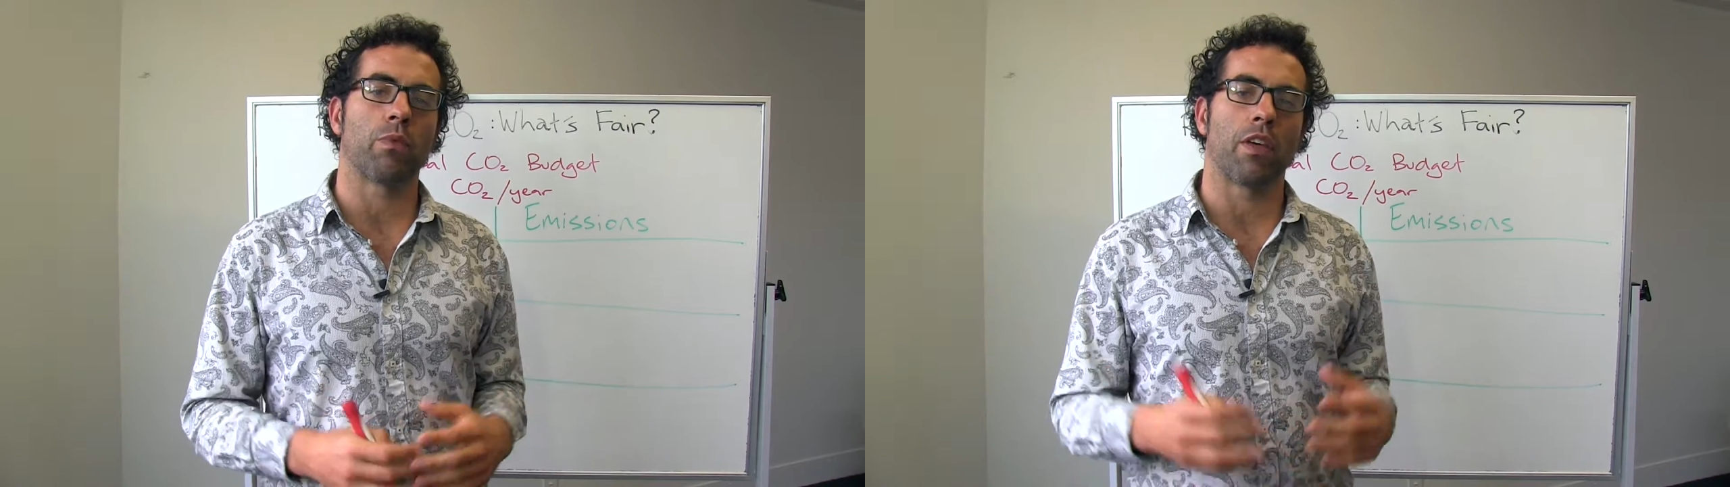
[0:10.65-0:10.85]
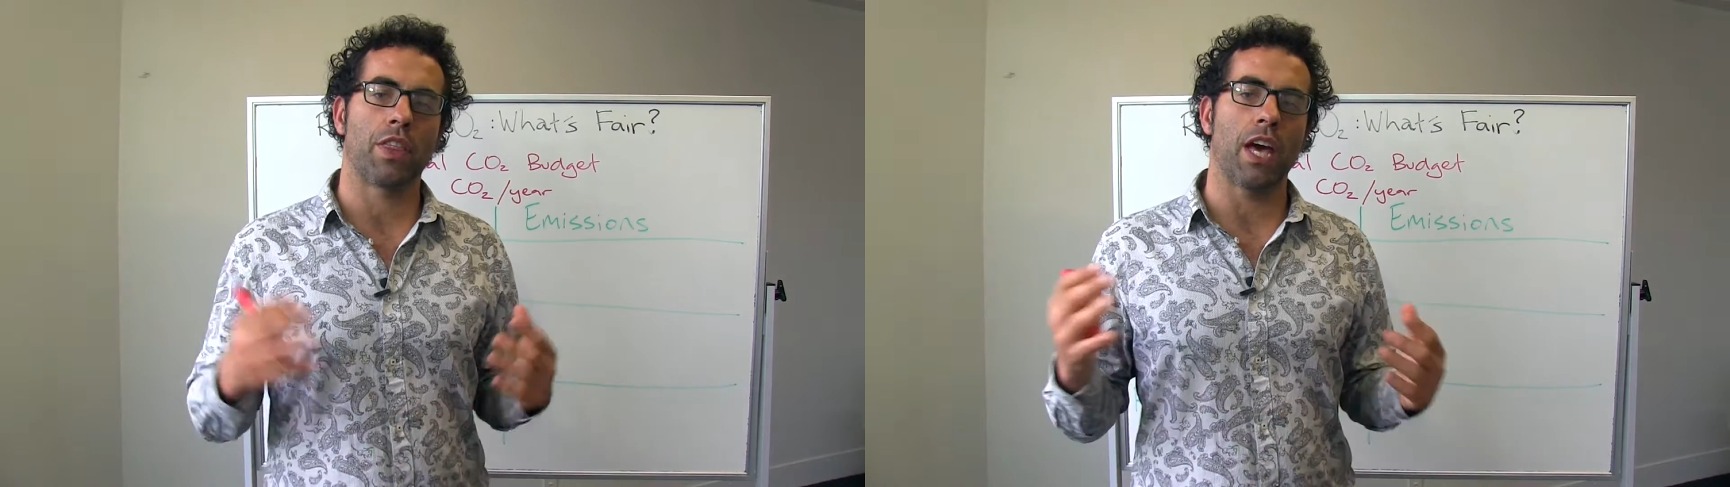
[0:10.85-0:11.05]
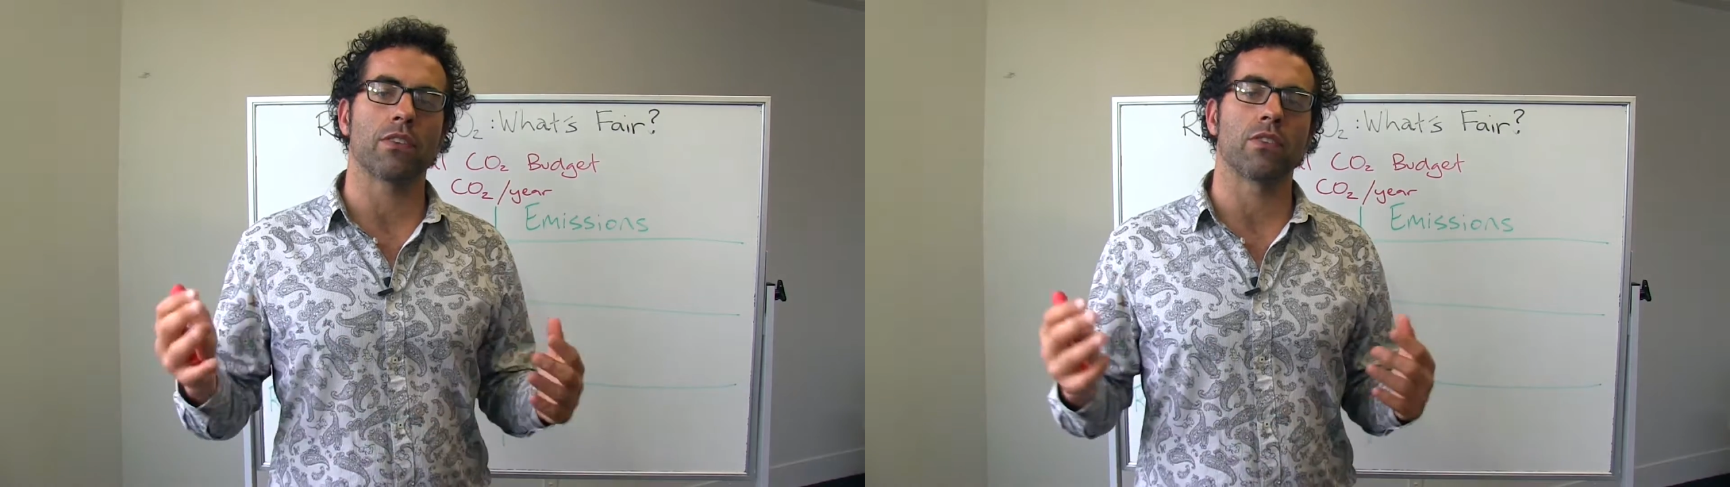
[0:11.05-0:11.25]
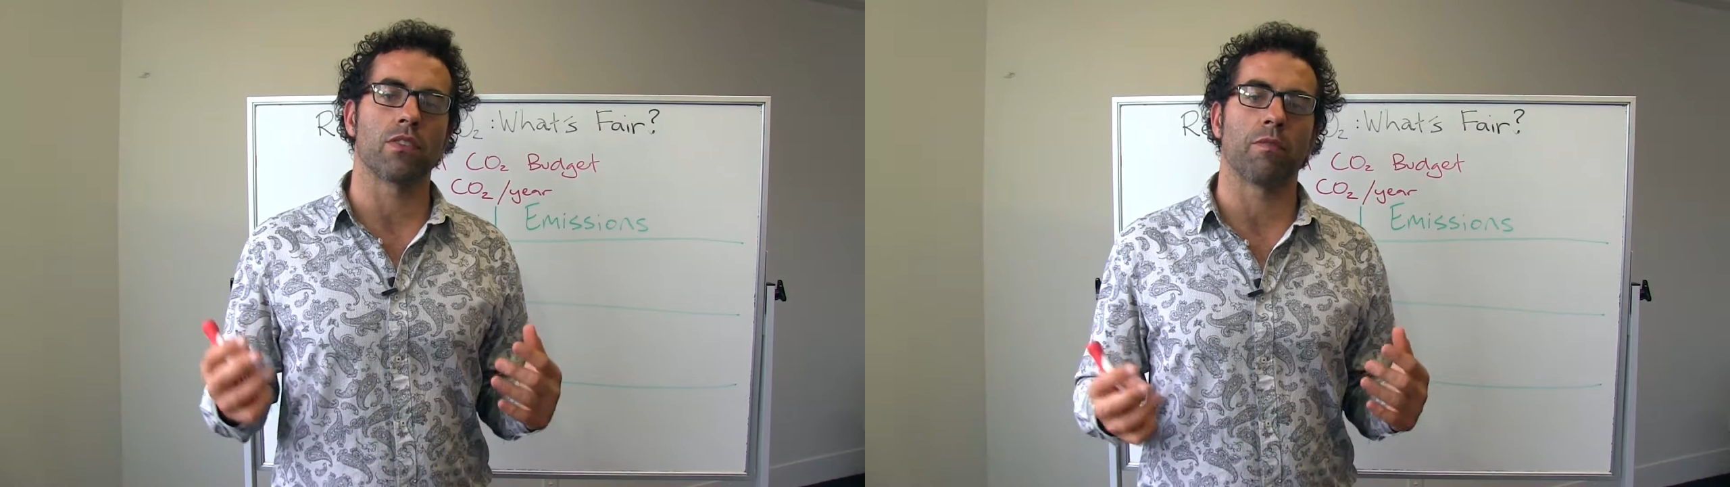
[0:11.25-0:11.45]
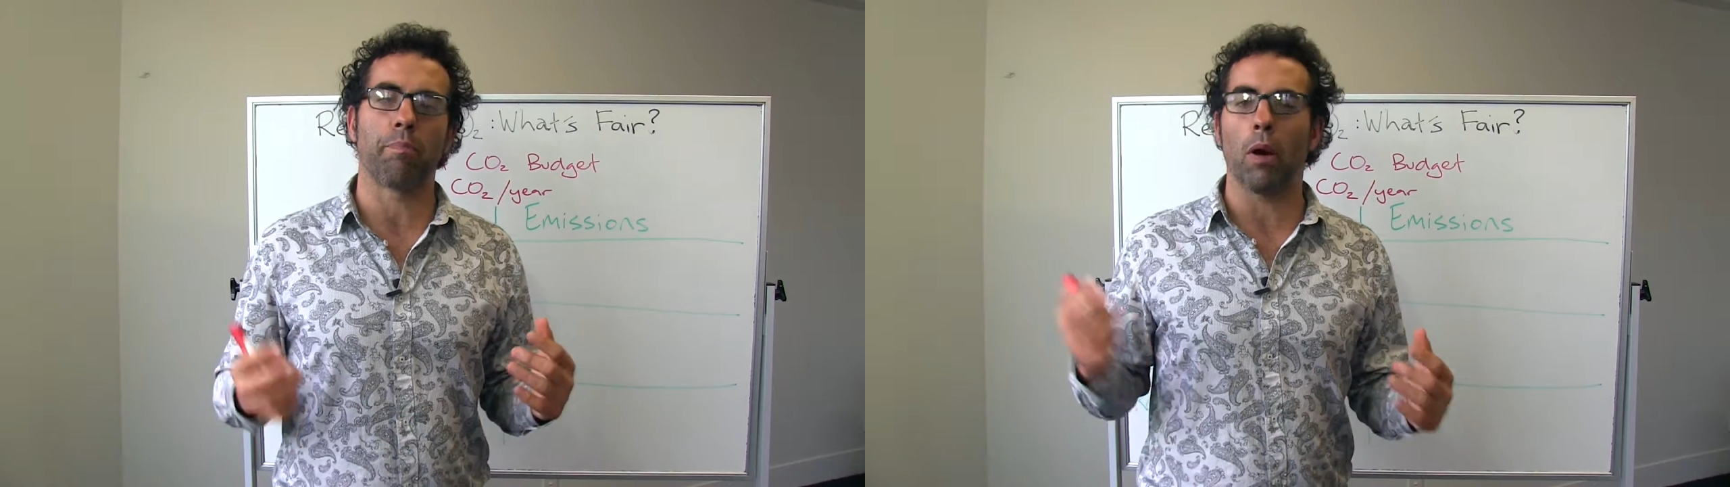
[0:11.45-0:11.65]
where thousands
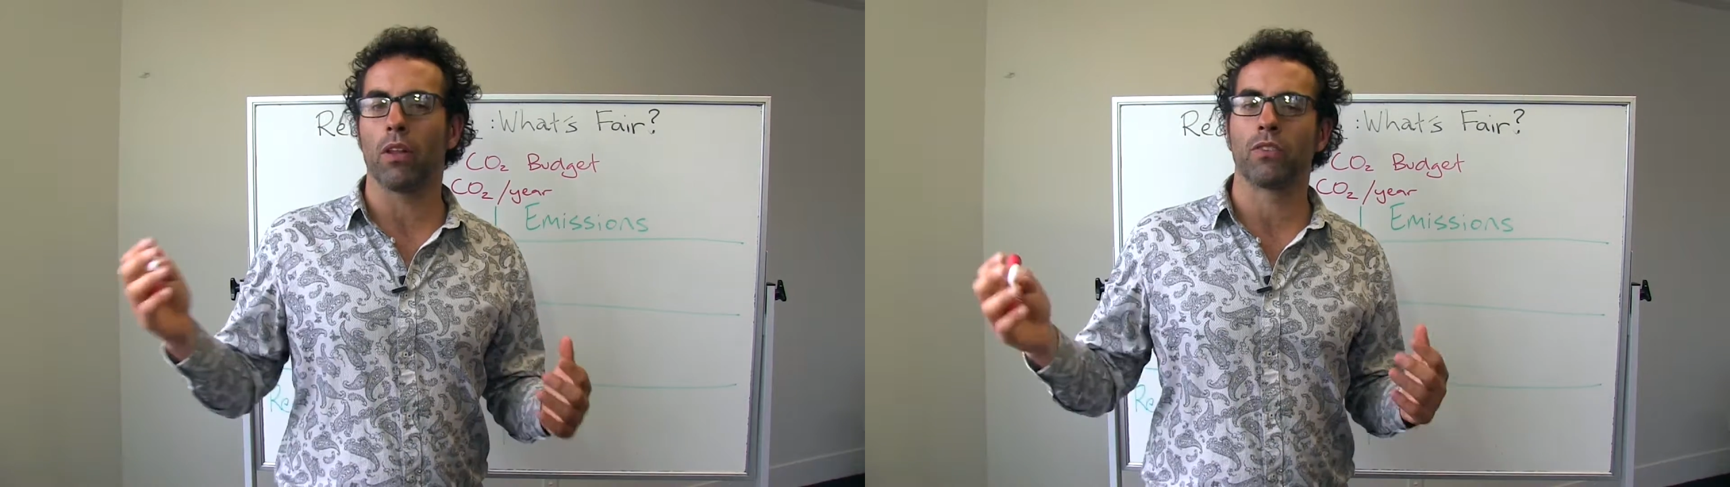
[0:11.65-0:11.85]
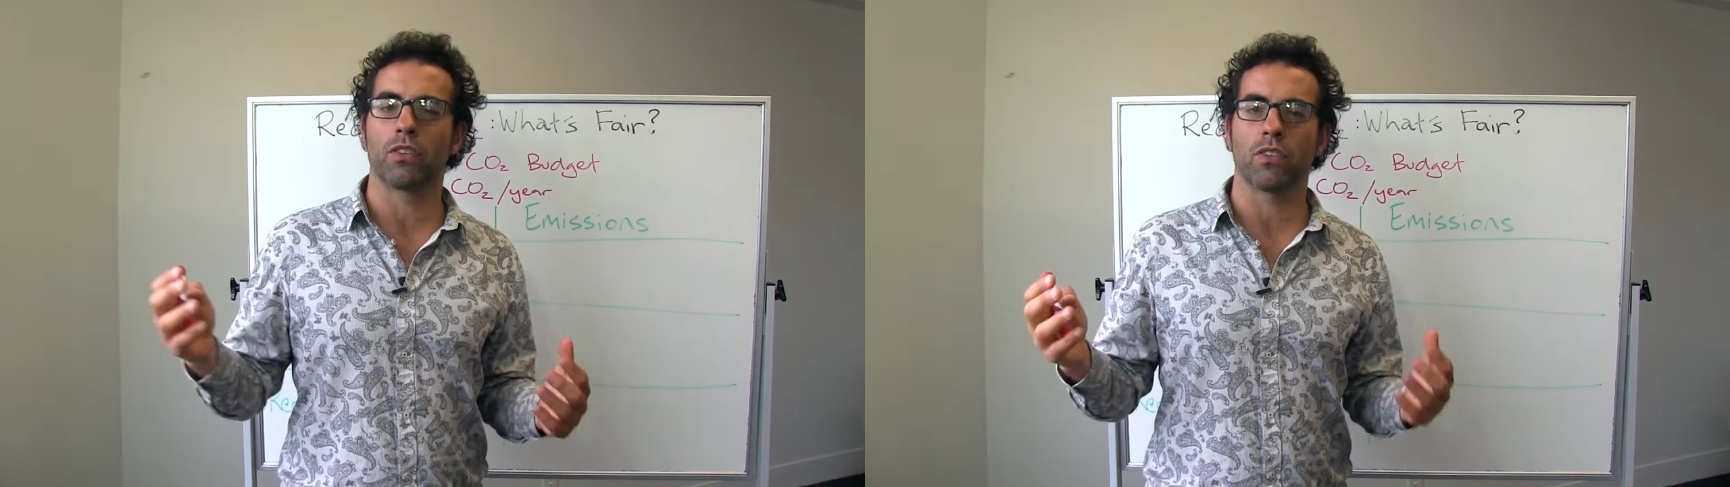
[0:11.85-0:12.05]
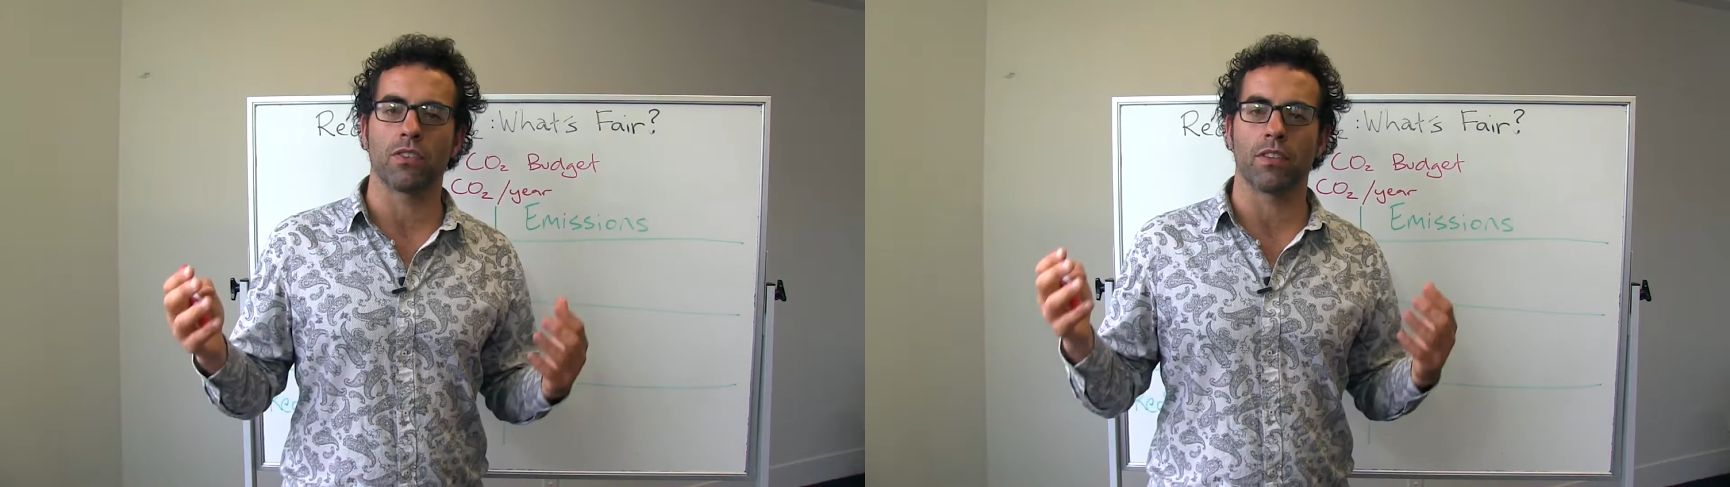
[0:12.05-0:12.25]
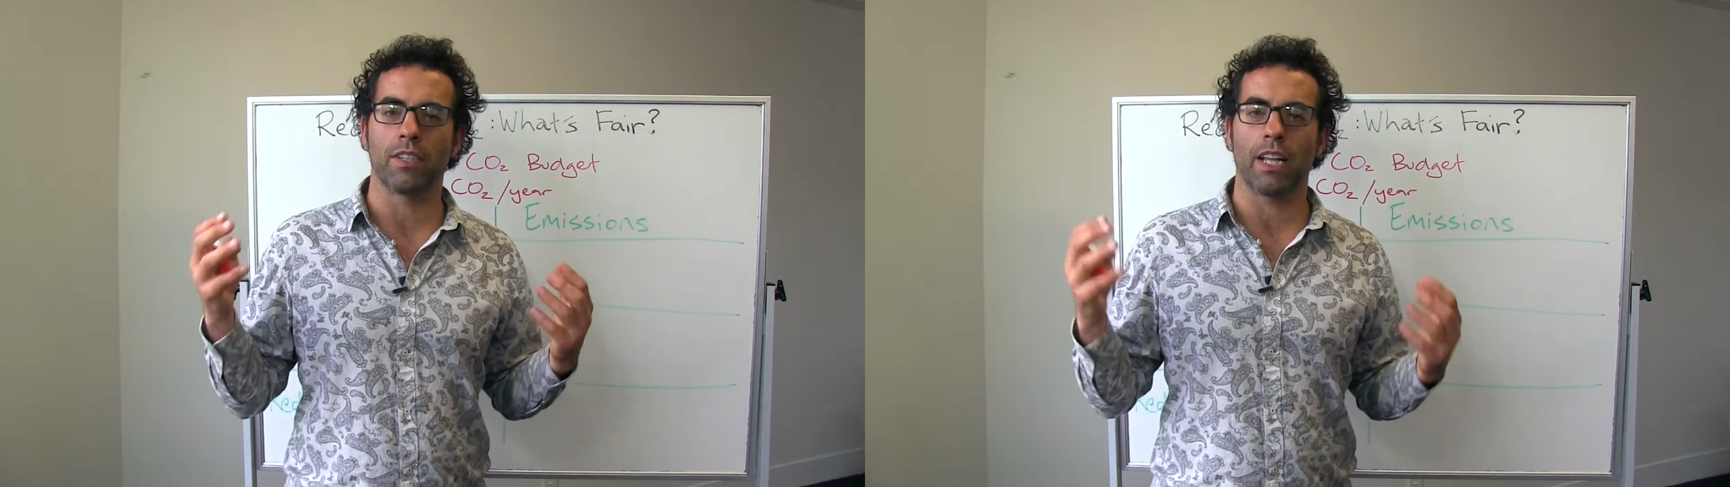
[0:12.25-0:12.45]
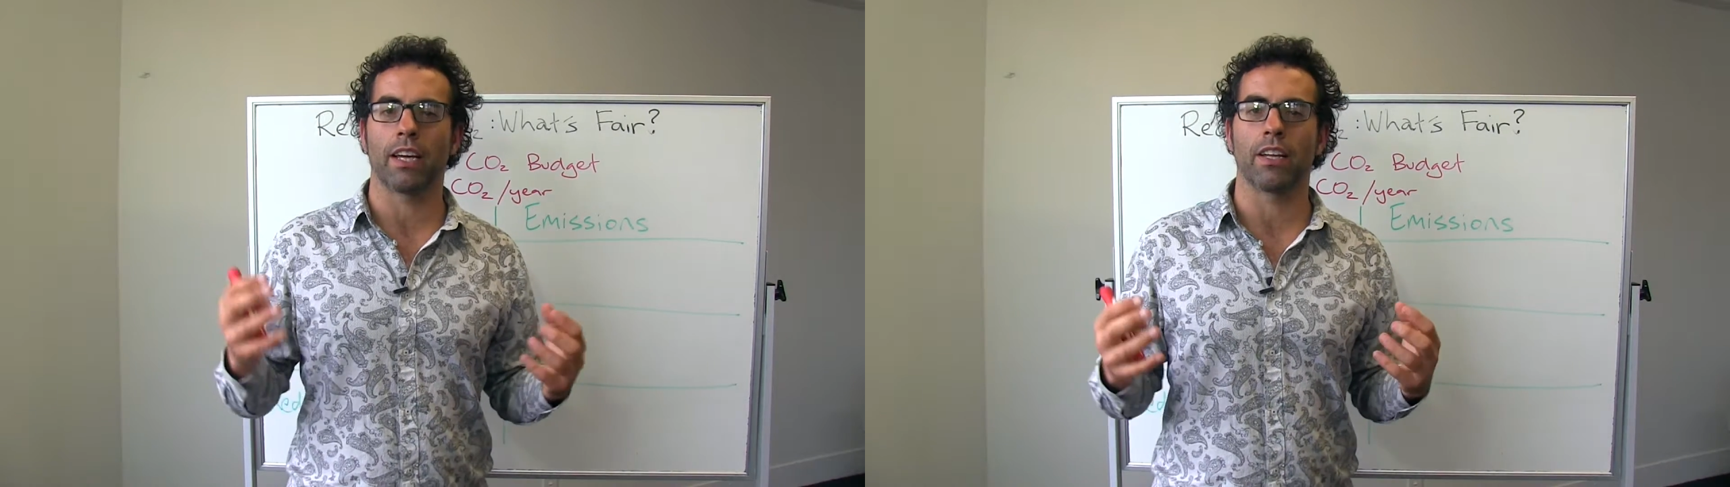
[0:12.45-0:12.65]
of politicians and
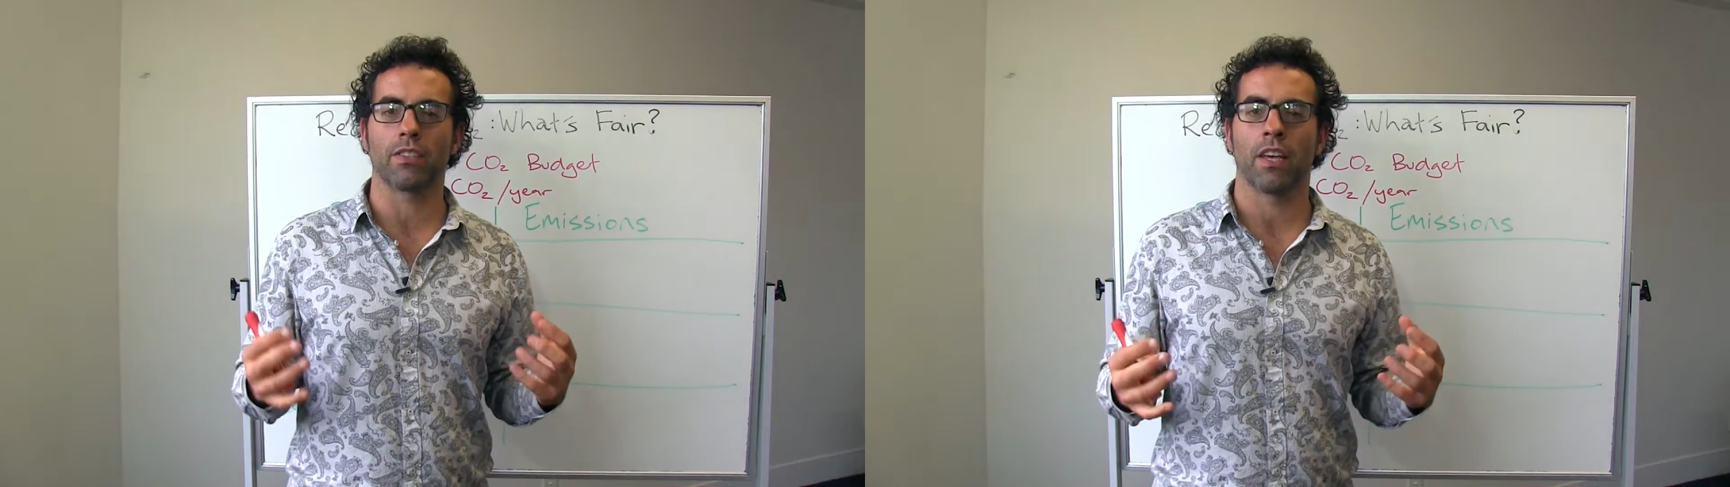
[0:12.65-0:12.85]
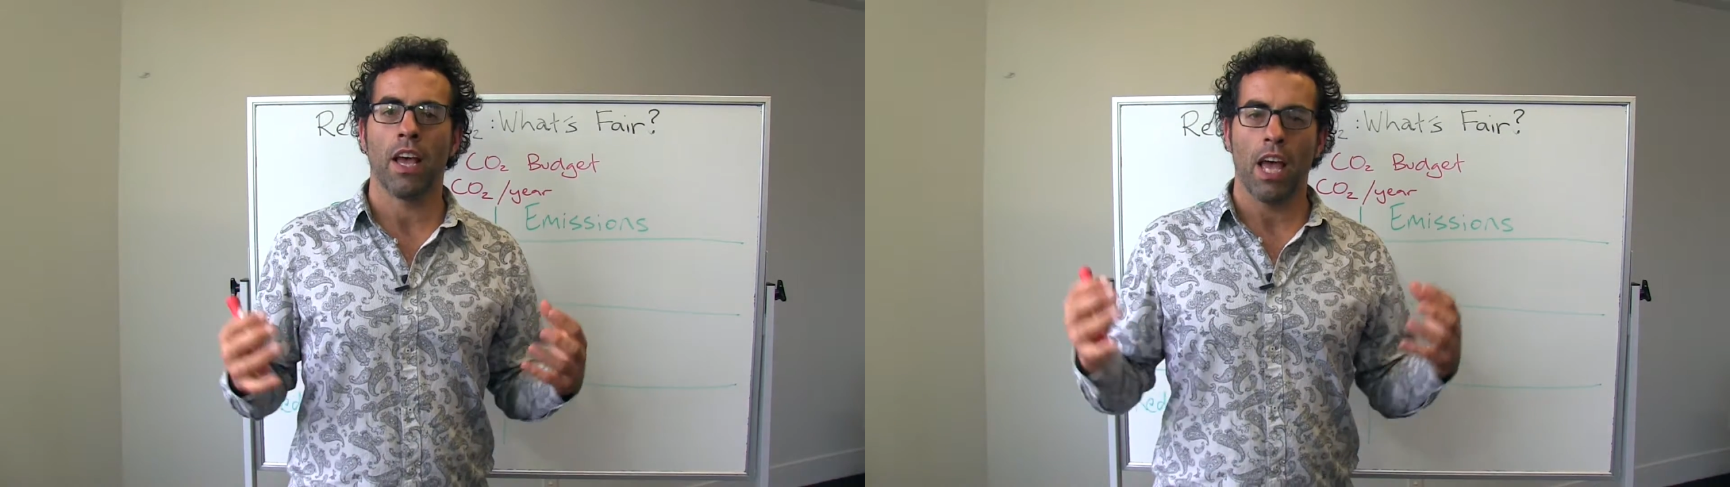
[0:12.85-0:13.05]
delegates